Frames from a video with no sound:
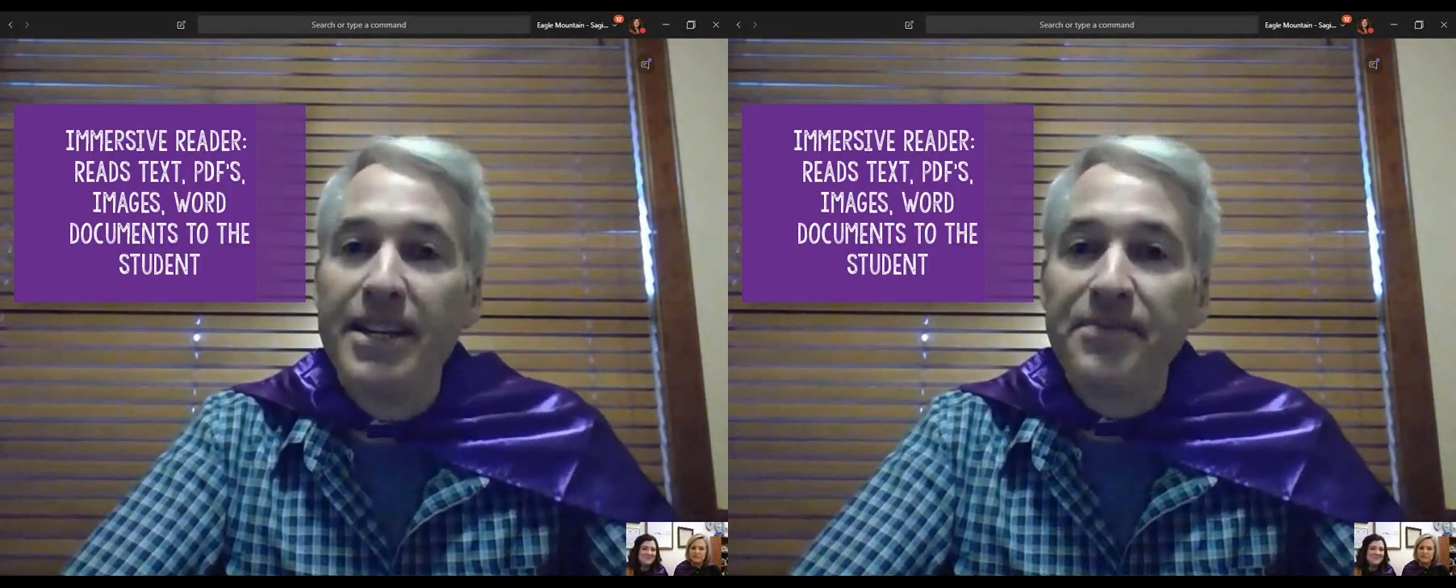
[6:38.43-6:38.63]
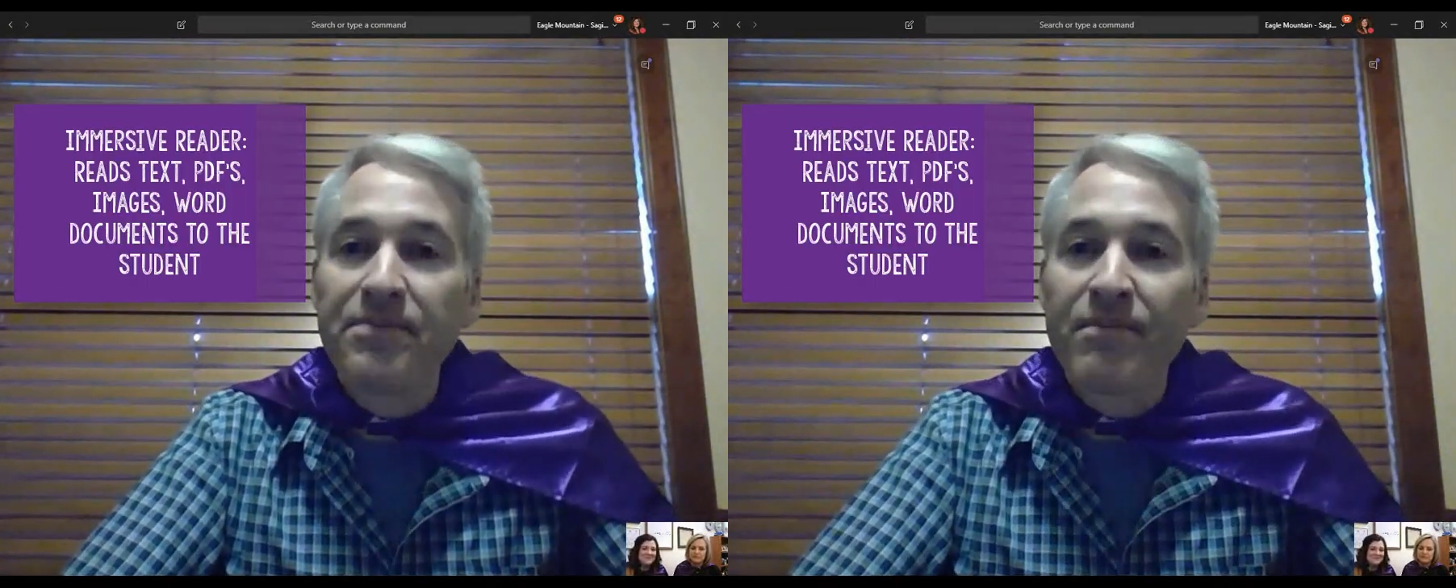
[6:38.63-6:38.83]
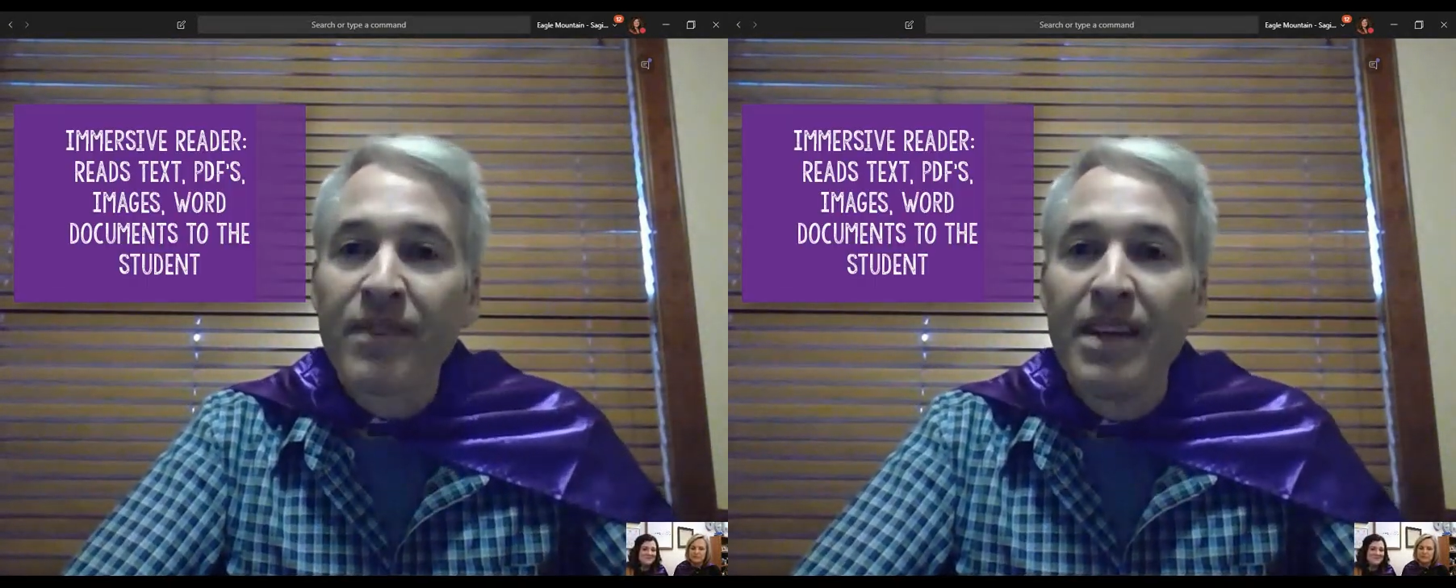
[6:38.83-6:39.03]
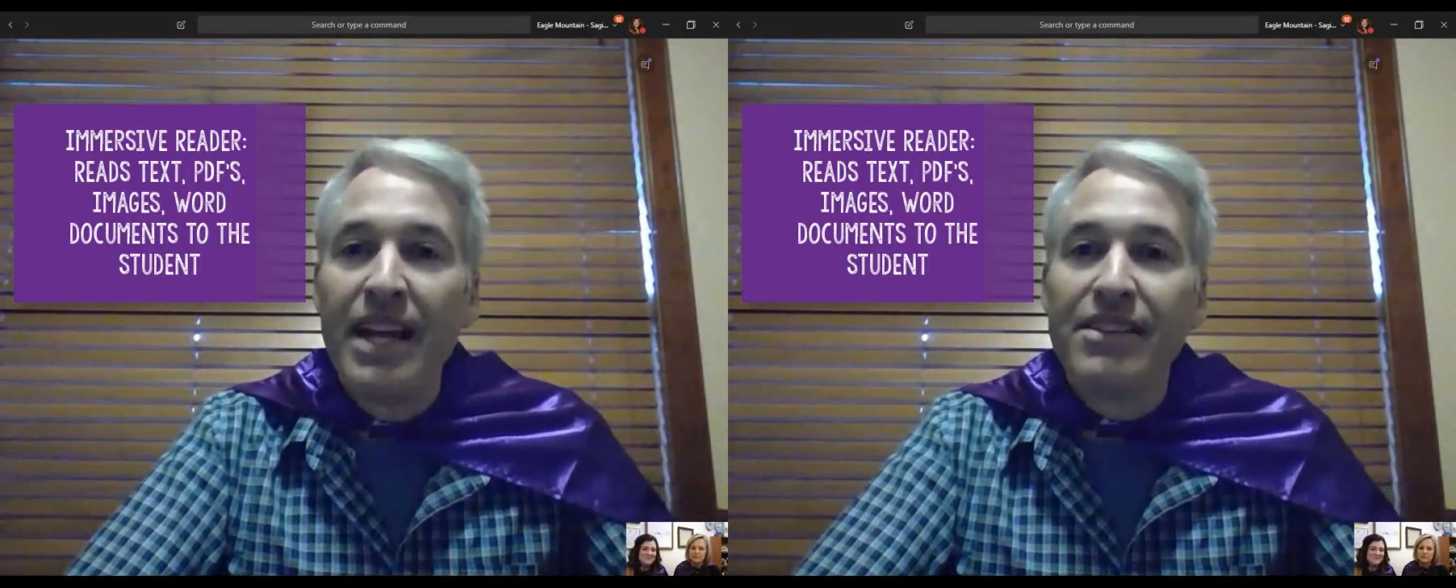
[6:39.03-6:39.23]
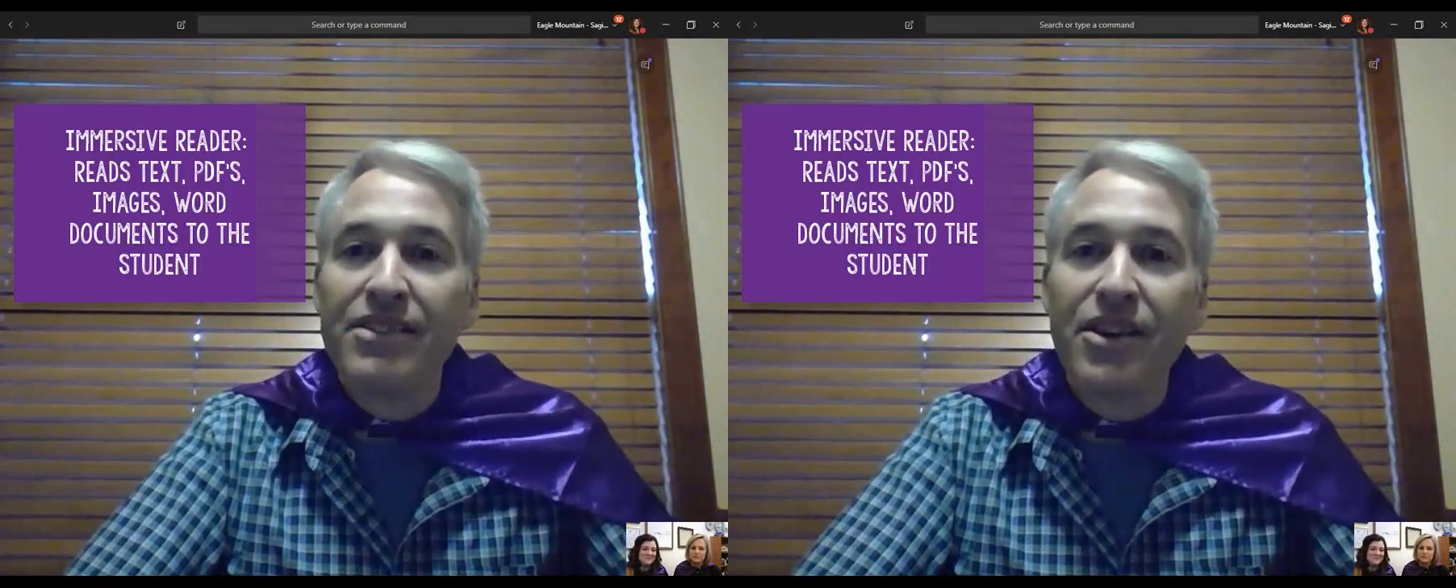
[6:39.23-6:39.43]

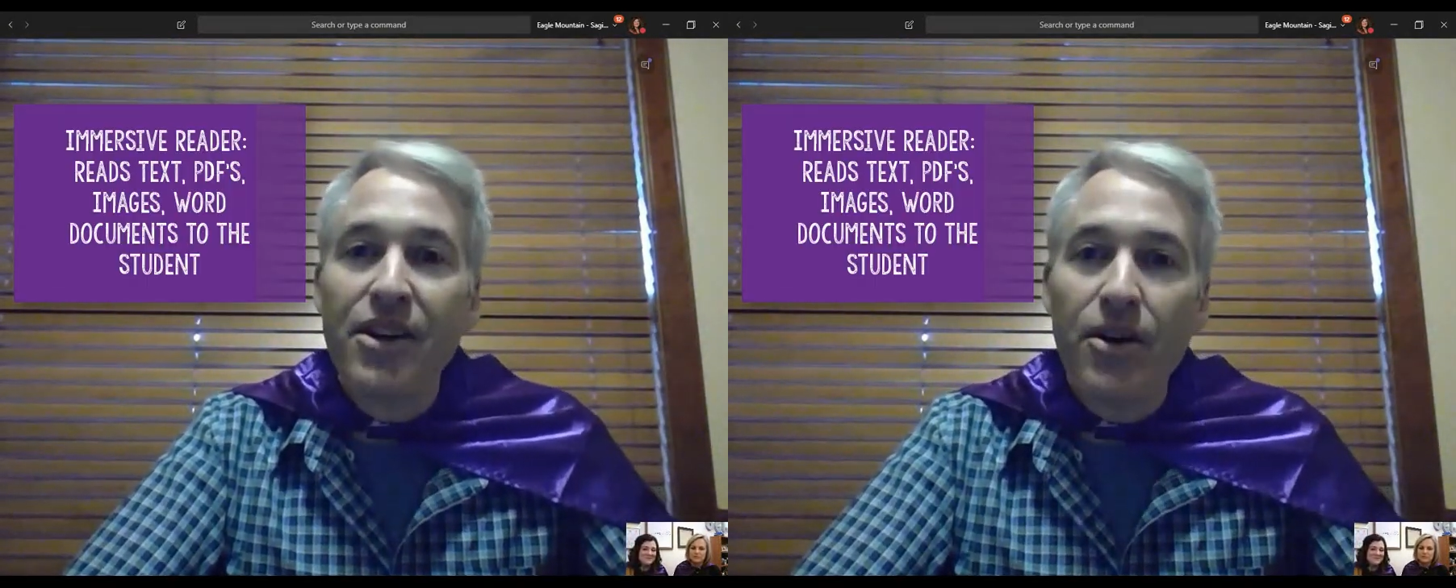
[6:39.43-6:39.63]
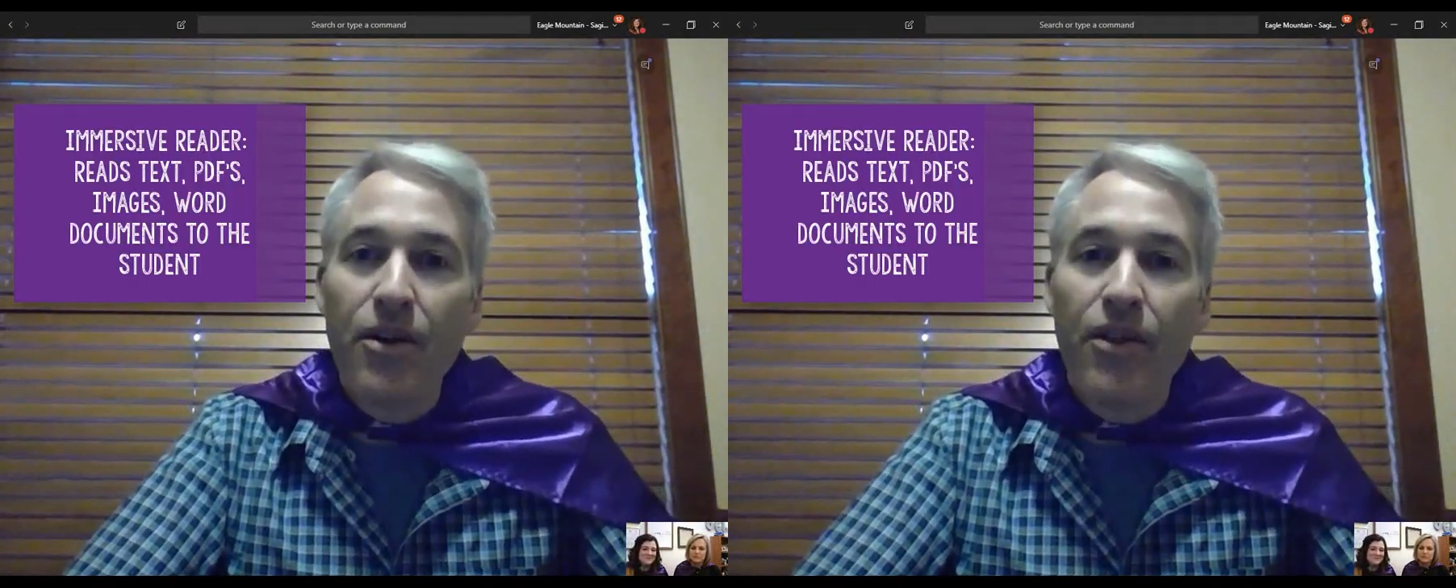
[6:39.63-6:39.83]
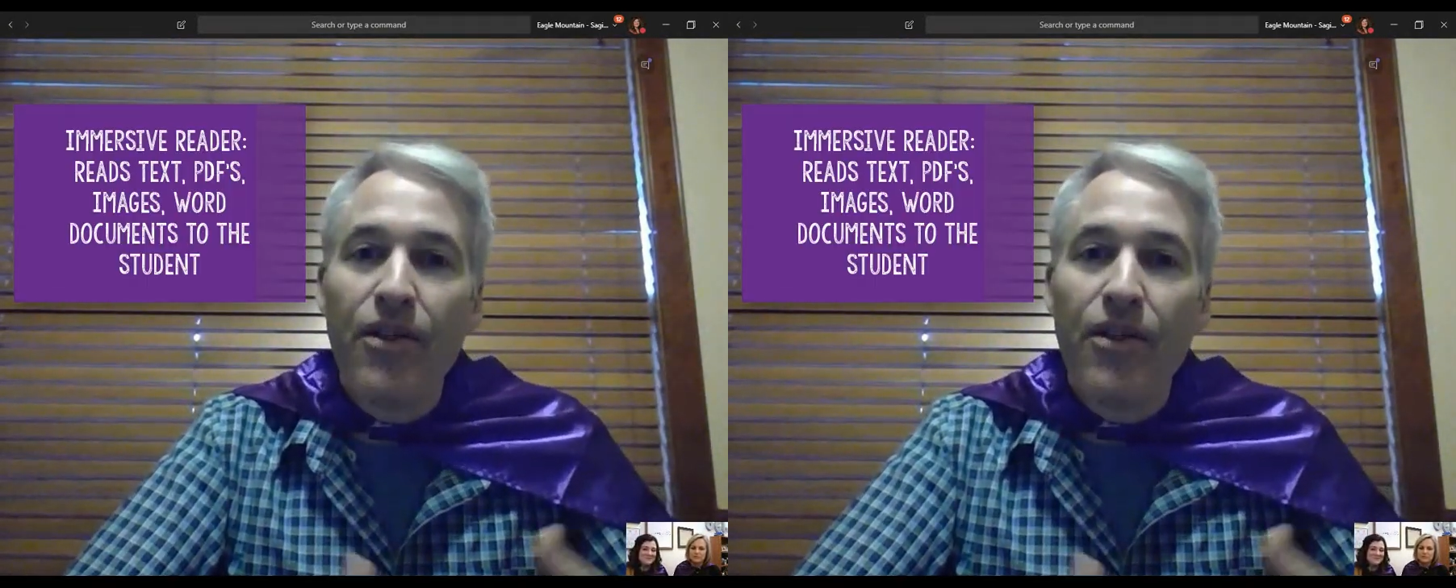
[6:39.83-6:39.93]
Mm-hmm. And so